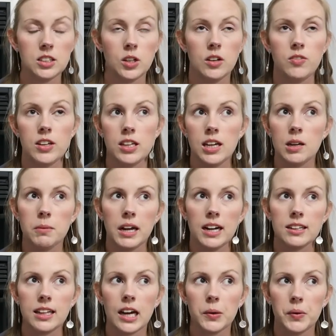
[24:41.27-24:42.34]
So if you think
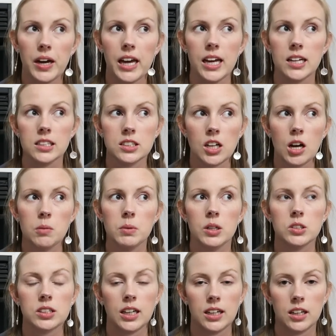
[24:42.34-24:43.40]
about it that way, it's
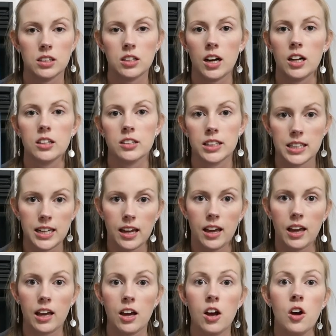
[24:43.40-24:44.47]
almost like $1 a
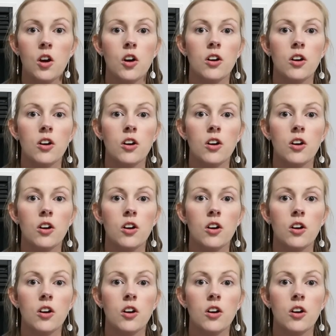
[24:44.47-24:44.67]
day